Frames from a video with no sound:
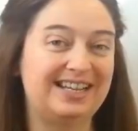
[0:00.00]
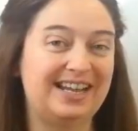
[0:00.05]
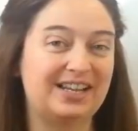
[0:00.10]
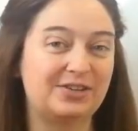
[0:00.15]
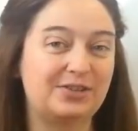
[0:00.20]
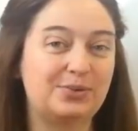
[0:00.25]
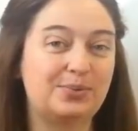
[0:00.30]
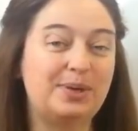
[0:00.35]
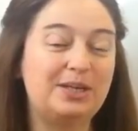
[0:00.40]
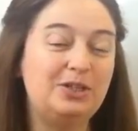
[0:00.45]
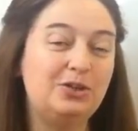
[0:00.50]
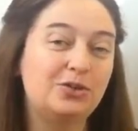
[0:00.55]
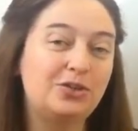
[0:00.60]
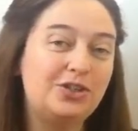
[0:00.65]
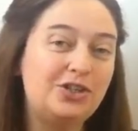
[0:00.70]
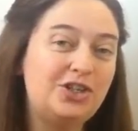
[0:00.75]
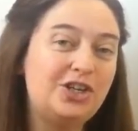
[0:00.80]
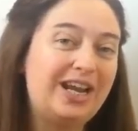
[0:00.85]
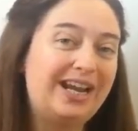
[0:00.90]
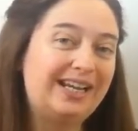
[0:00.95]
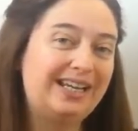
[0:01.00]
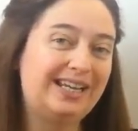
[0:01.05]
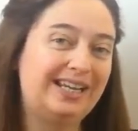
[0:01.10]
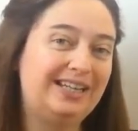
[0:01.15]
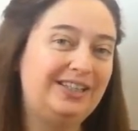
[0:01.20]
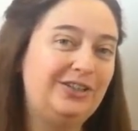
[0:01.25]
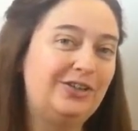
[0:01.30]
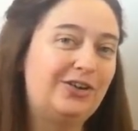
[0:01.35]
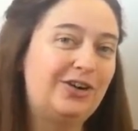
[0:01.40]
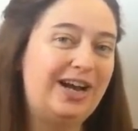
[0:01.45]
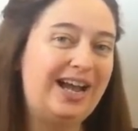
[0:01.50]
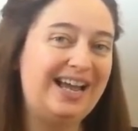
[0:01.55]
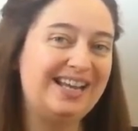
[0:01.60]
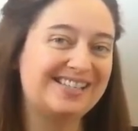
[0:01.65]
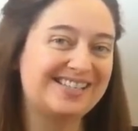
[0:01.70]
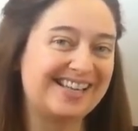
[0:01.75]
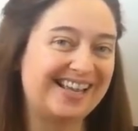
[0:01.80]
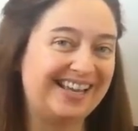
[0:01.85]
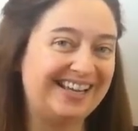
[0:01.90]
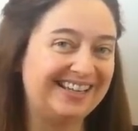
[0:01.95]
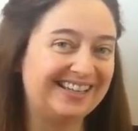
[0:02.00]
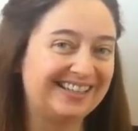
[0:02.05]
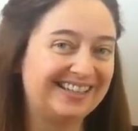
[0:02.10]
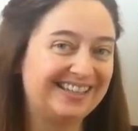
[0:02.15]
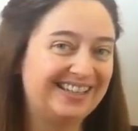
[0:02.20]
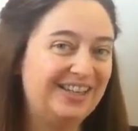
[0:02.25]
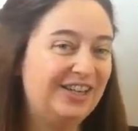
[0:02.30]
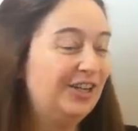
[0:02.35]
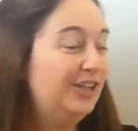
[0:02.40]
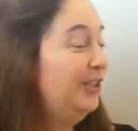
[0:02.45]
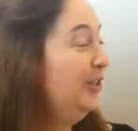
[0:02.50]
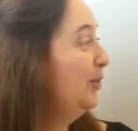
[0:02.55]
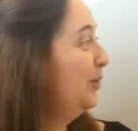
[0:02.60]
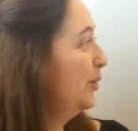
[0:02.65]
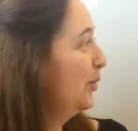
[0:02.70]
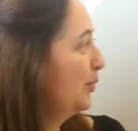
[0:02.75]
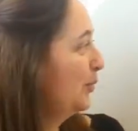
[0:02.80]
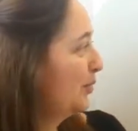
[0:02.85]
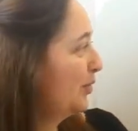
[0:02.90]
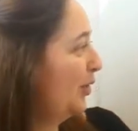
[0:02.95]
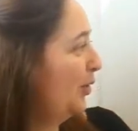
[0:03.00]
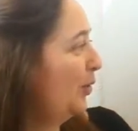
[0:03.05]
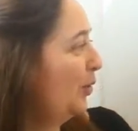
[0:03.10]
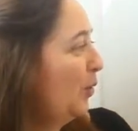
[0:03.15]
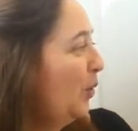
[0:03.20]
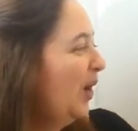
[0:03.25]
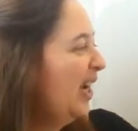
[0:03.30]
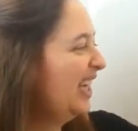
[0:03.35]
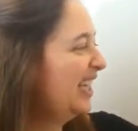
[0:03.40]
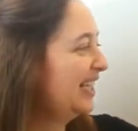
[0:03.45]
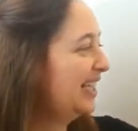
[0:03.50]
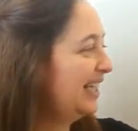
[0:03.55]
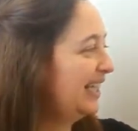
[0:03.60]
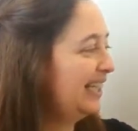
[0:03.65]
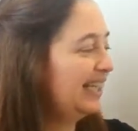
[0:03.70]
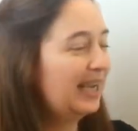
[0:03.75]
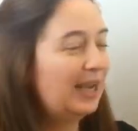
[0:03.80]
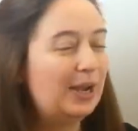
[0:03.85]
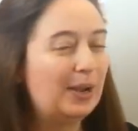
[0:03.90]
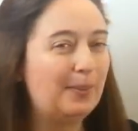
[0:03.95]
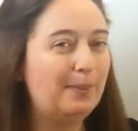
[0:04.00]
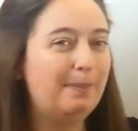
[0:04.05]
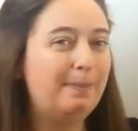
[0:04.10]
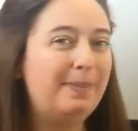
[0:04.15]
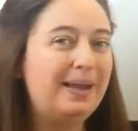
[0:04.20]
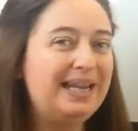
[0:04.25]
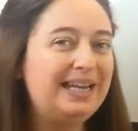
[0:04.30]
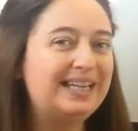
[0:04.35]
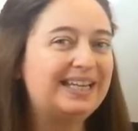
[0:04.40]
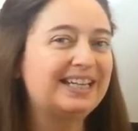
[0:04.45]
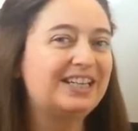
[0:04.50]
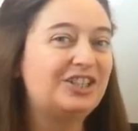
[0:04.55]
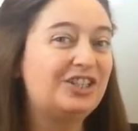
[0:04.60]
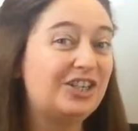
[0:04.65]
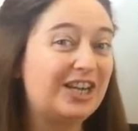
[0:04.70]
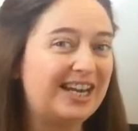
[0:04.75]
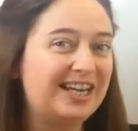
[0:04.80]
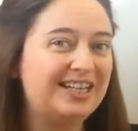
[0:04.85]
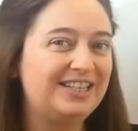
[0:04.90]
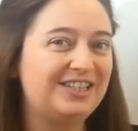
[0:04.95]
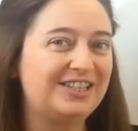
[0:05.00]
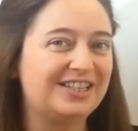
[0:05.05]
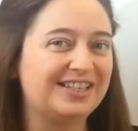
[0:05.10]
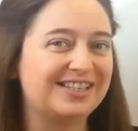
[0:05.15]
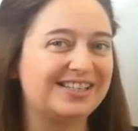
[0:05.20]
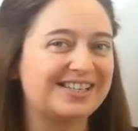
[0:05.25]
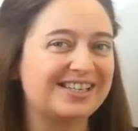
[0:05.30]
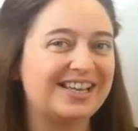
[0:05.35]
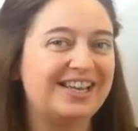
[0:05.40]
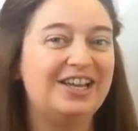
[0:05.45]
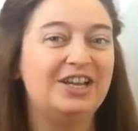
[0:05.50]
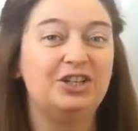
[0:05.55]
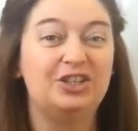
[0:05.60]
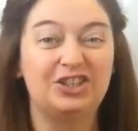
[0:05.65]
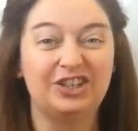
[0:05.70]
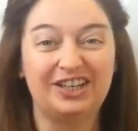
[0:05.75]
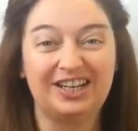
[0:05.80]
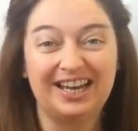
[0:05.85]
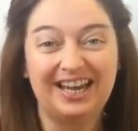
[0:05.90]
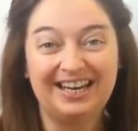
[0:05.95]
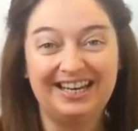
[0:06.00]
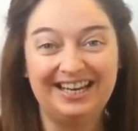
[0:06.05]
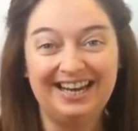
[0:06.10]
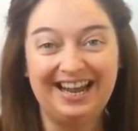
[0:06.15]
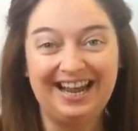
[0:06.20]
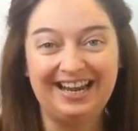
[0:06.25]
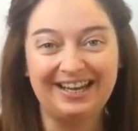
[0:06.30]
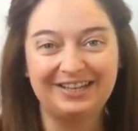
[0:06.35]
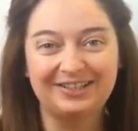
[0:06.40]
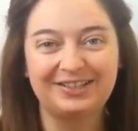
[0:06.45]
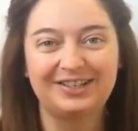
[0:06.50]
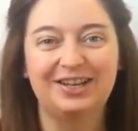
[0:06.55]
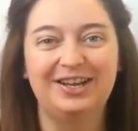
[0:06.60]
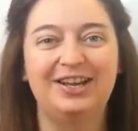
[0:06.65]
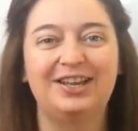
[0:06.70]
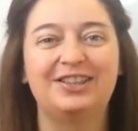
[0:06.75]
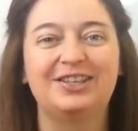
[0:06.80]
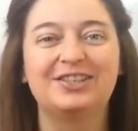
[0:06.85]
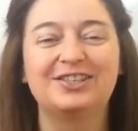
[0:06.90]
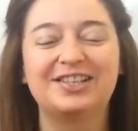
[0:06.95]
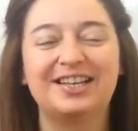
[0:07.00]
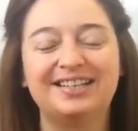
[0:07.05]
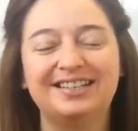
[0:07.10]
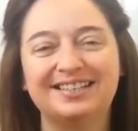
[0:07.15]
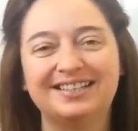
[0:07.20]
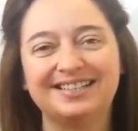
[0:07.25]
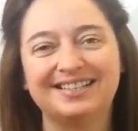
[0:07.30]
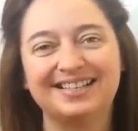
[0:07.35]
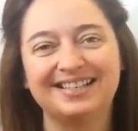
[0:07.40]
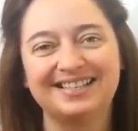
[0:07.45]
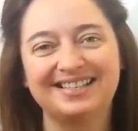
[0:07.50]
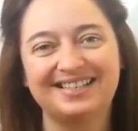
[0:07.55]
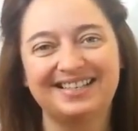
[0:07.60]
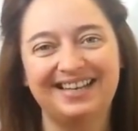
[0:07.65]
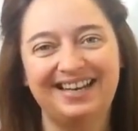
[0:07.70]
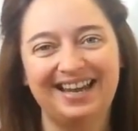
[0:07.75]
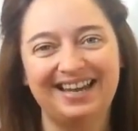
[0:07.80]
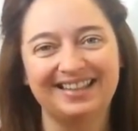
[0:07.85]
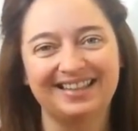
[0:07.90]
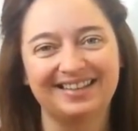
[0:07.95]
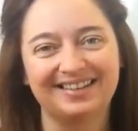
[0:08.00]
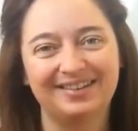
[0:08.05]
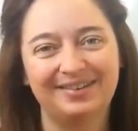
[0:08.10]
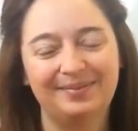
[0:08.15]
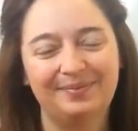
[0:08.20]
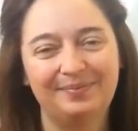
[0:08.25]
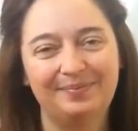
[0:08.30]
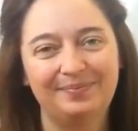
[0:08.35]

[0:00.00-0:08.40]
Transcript: test when you're checking your essay. You could also quickly make changes to connect the sentences together.